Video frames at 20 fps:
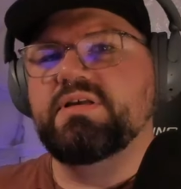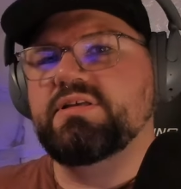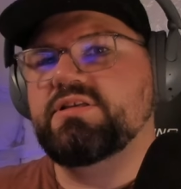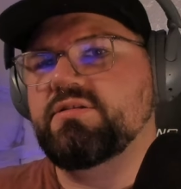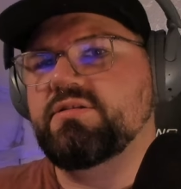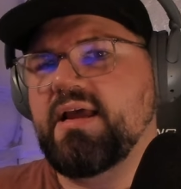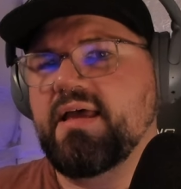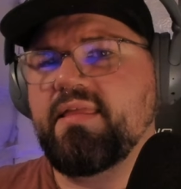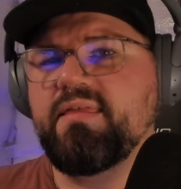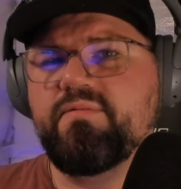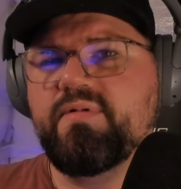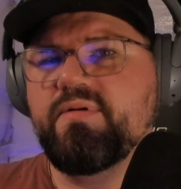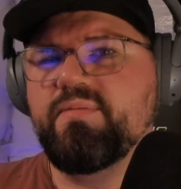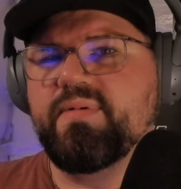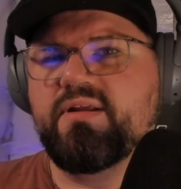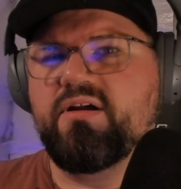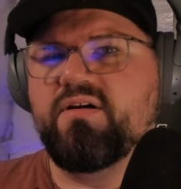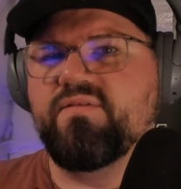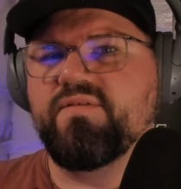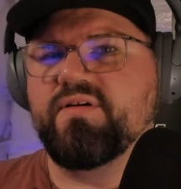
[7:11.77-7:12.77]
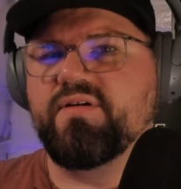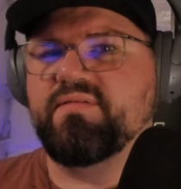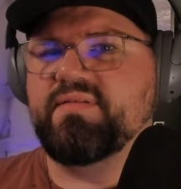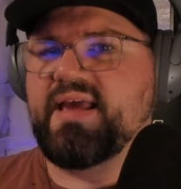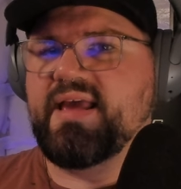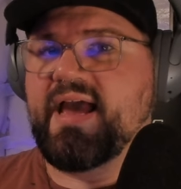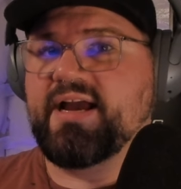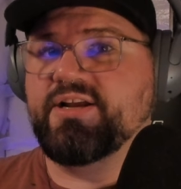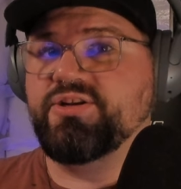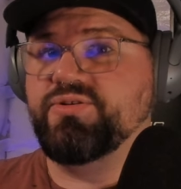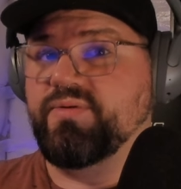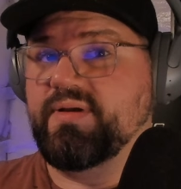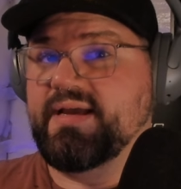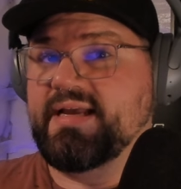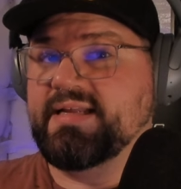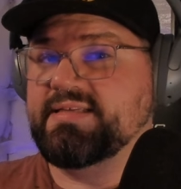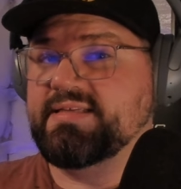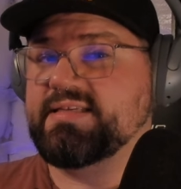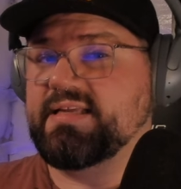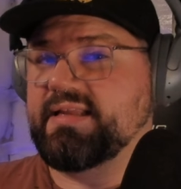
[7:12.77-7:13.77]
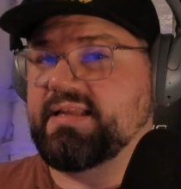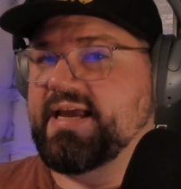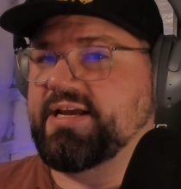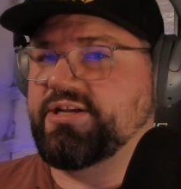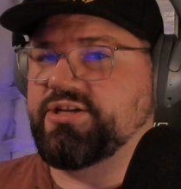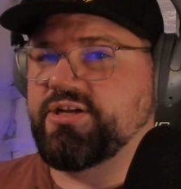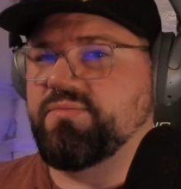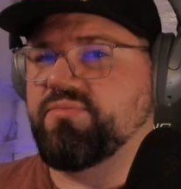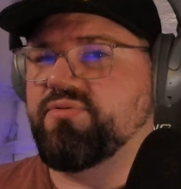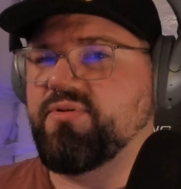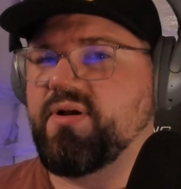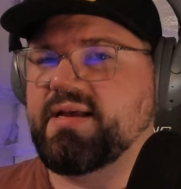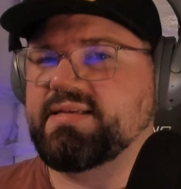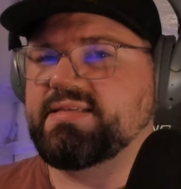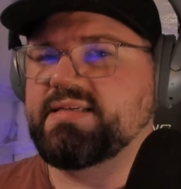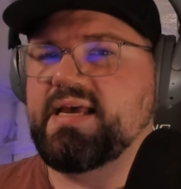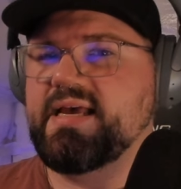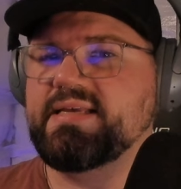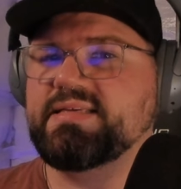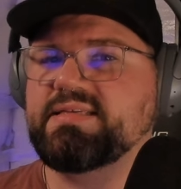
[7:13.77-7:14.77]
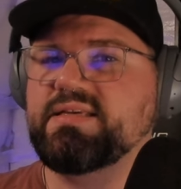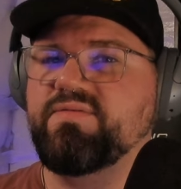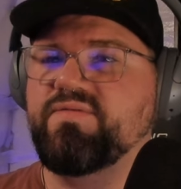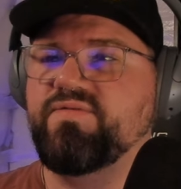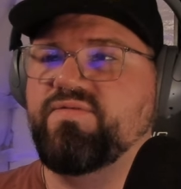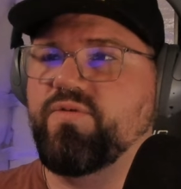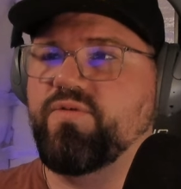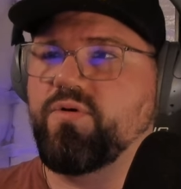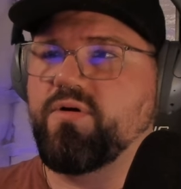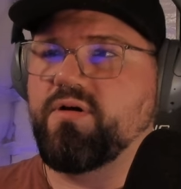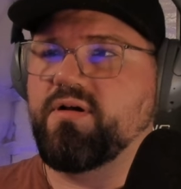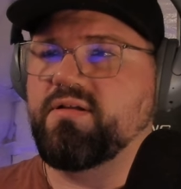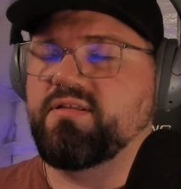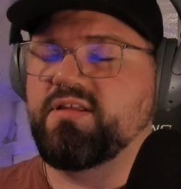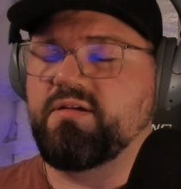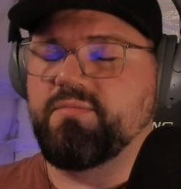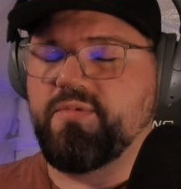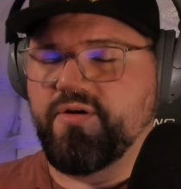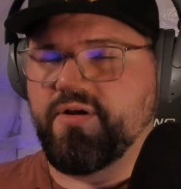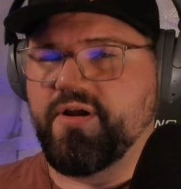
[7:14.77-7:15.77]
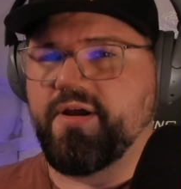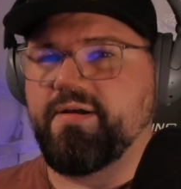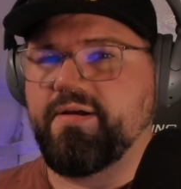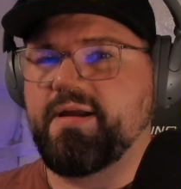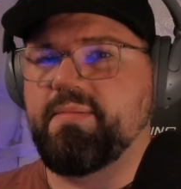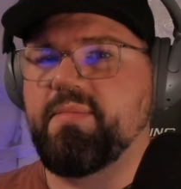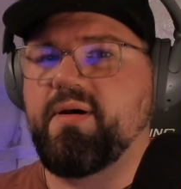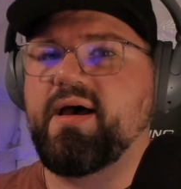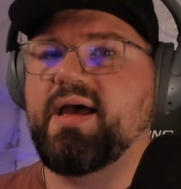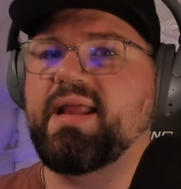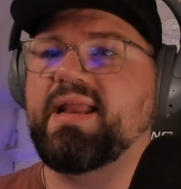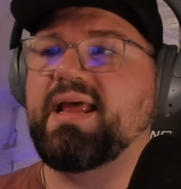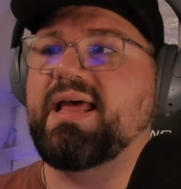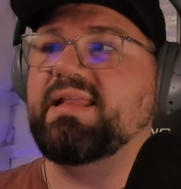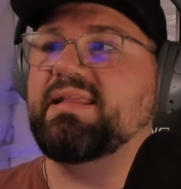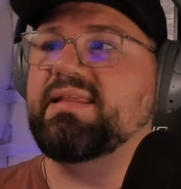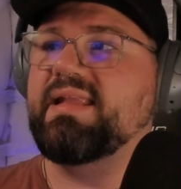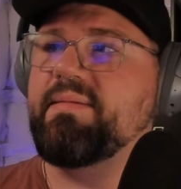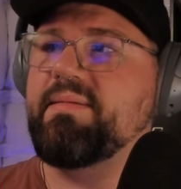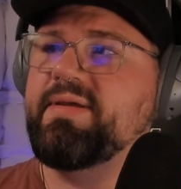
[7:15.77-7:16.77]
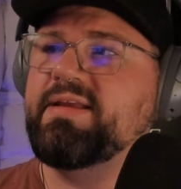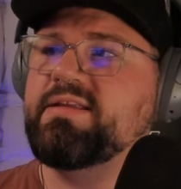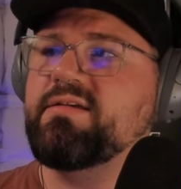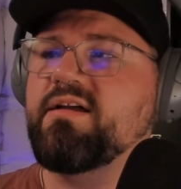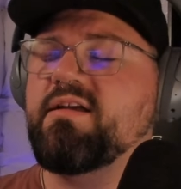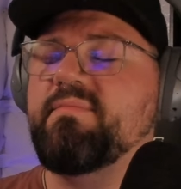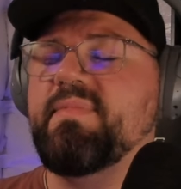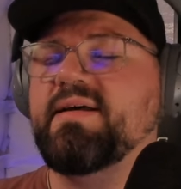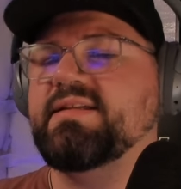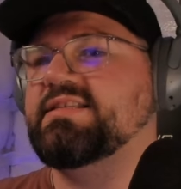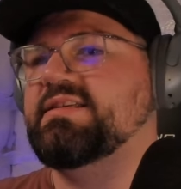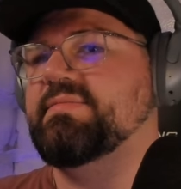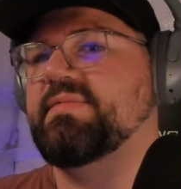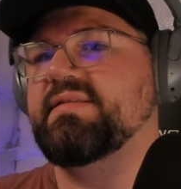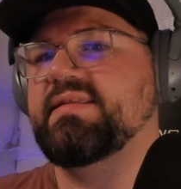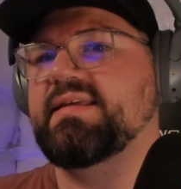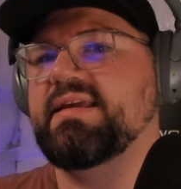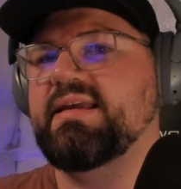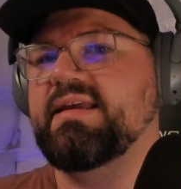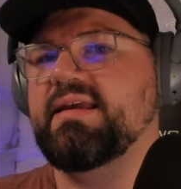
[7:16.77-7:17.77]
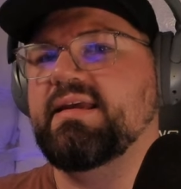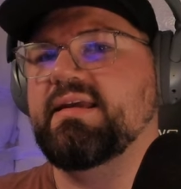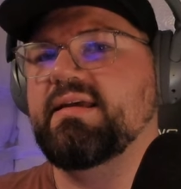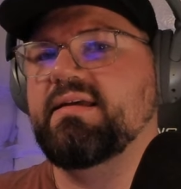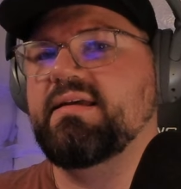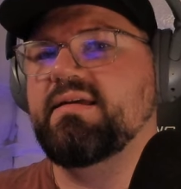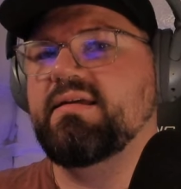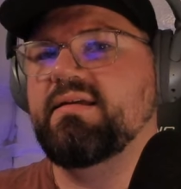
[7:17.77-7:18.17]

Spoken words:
So now that we went over the actual installation process for the Moguri Mod, let me talk about some of the